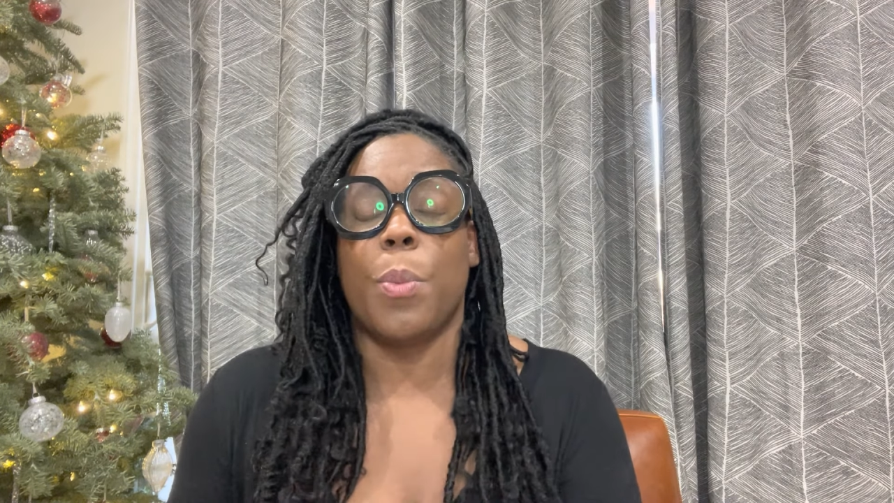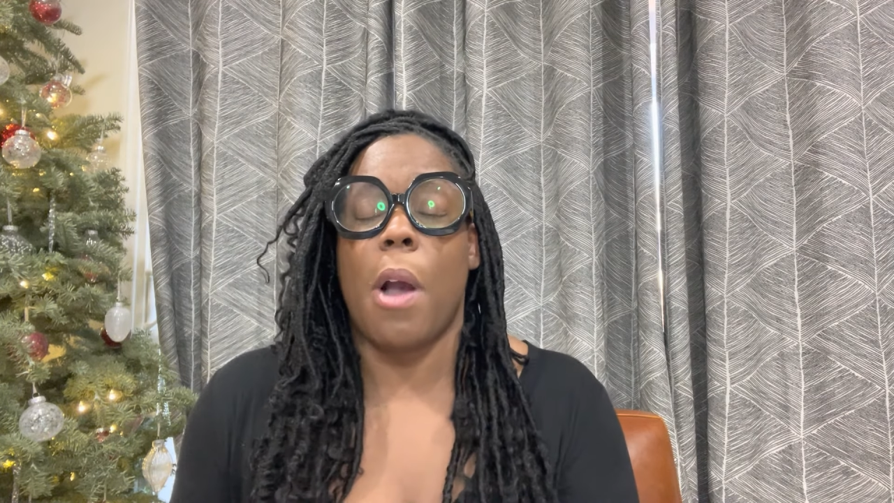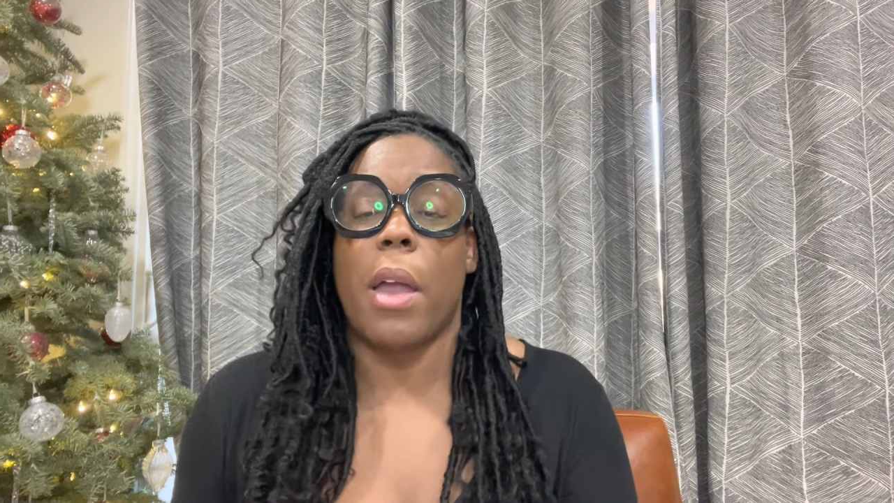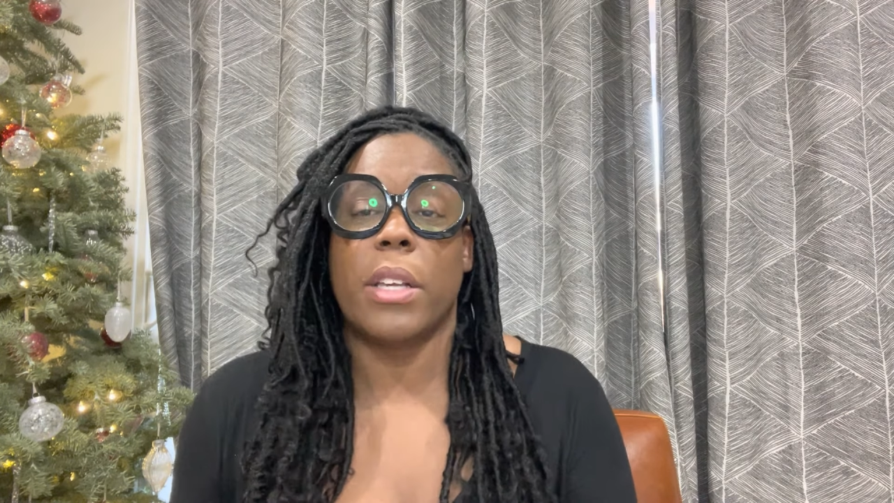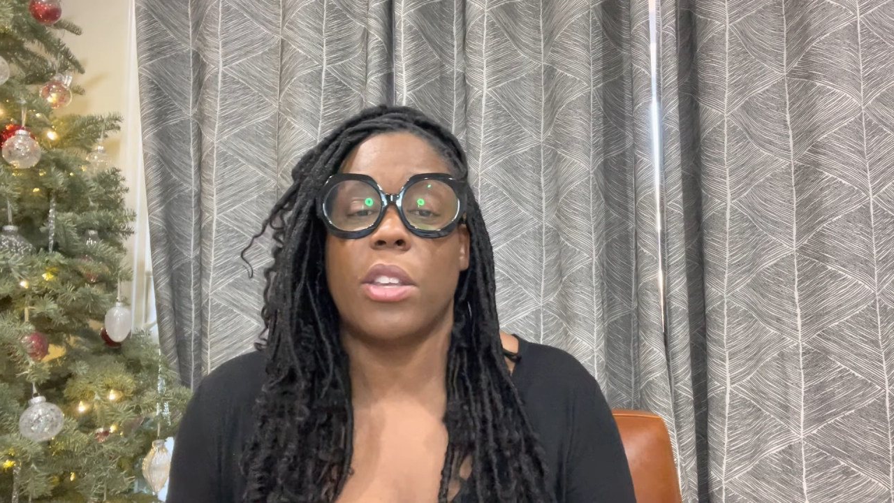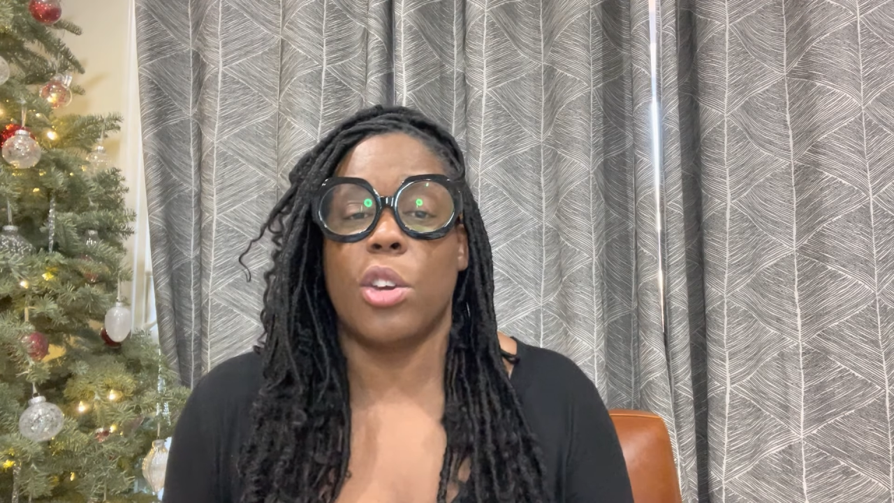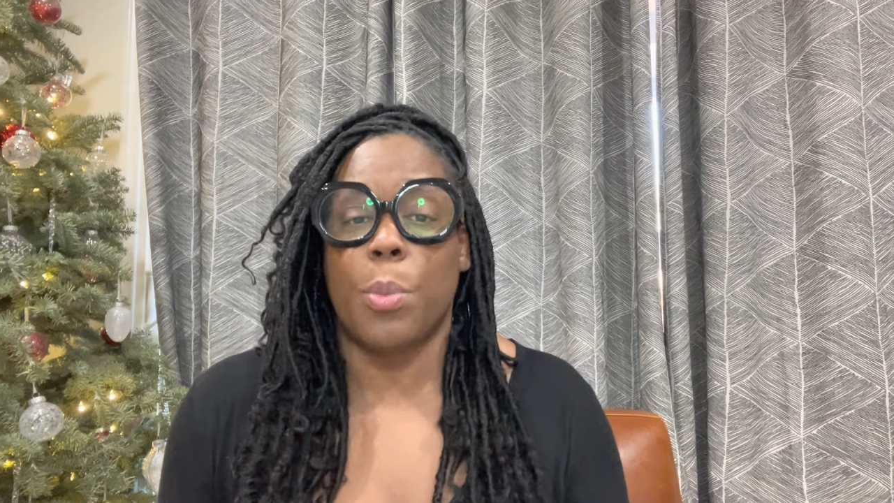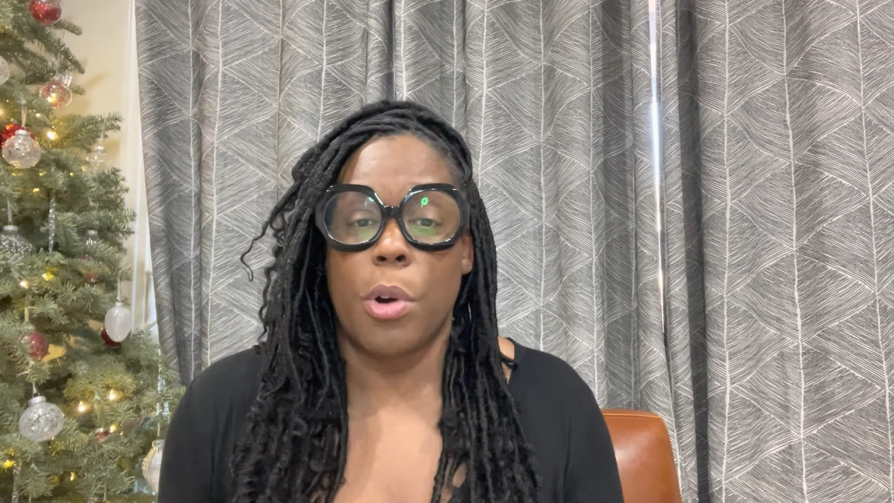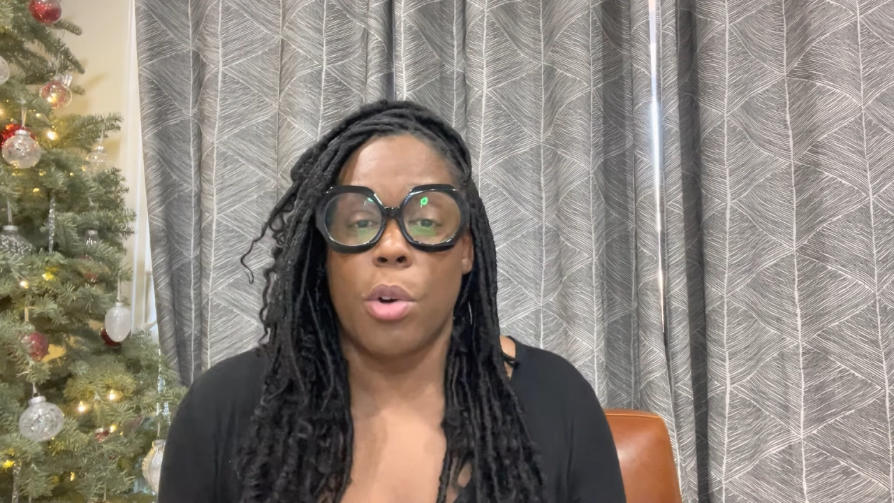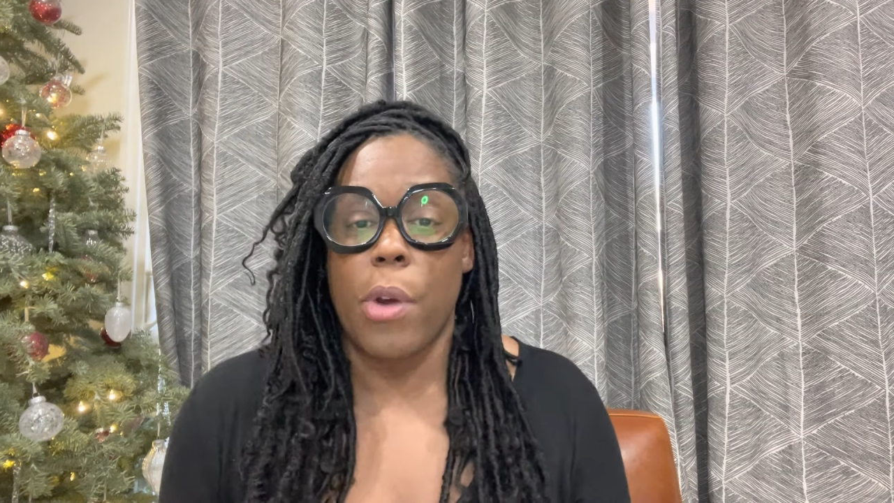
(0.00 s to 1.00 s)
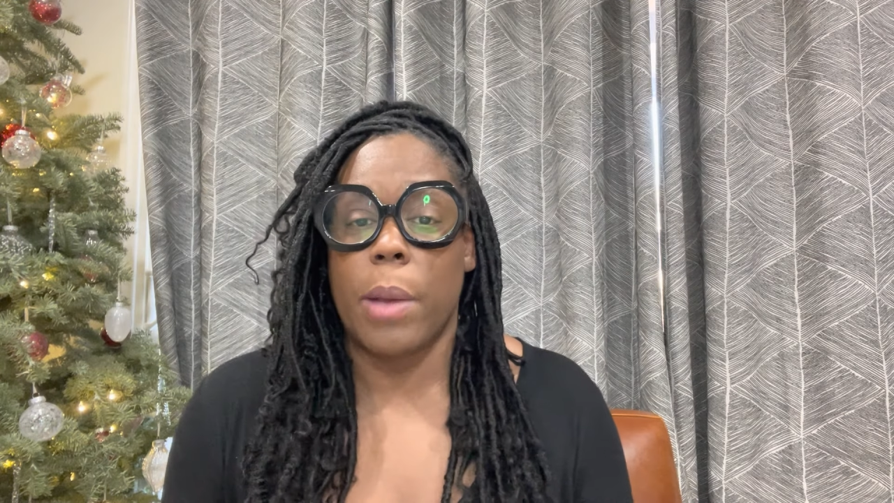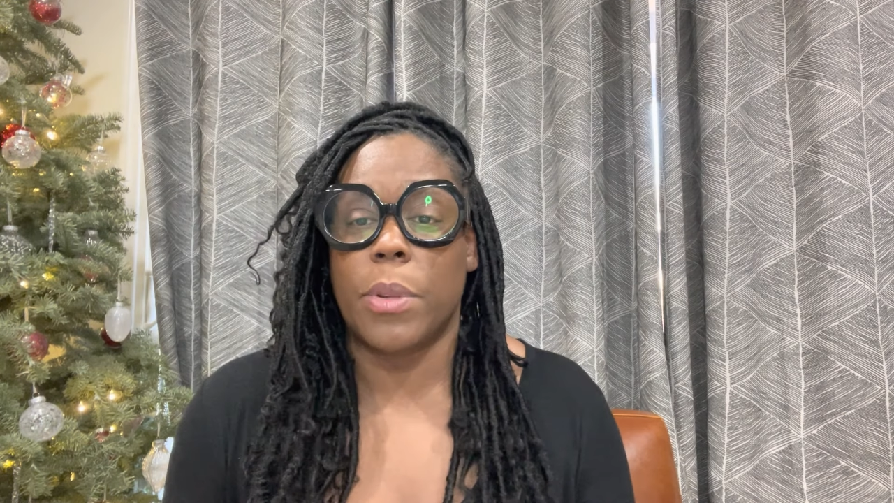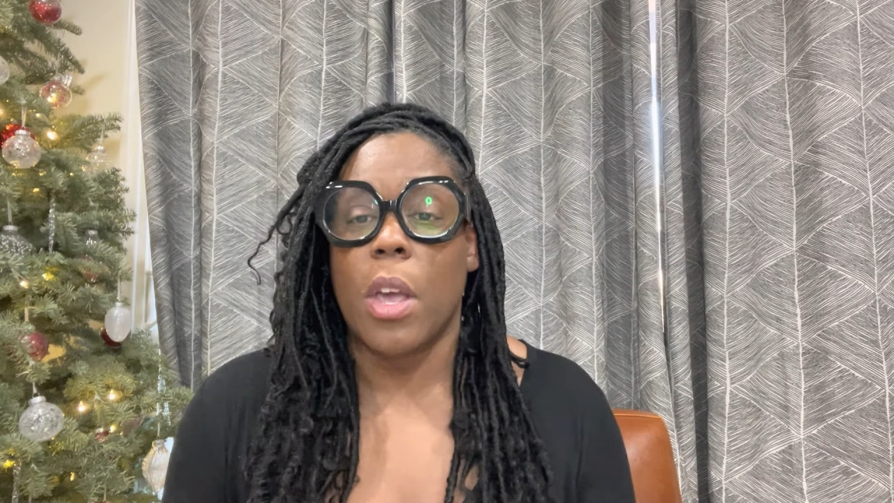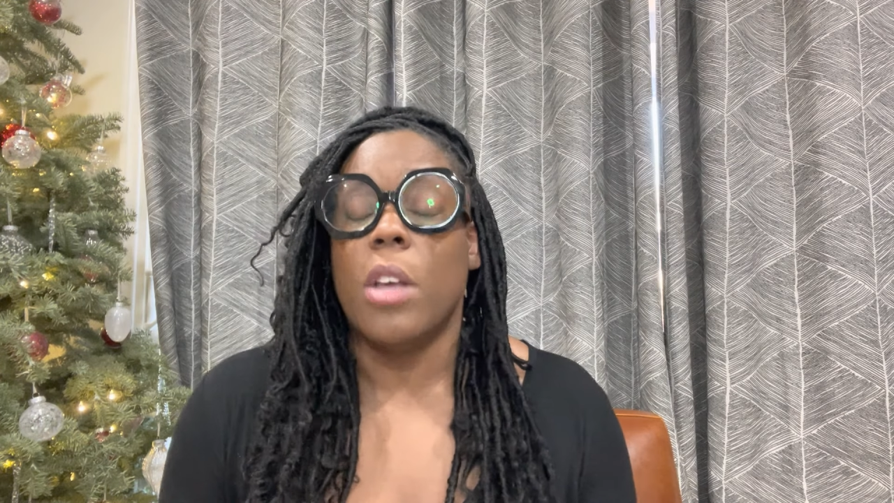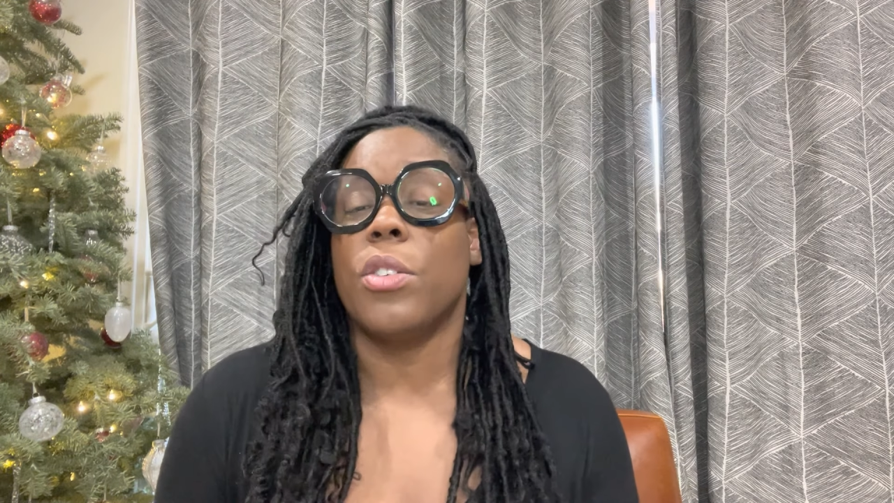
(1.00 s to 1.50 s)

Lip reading: products and your programs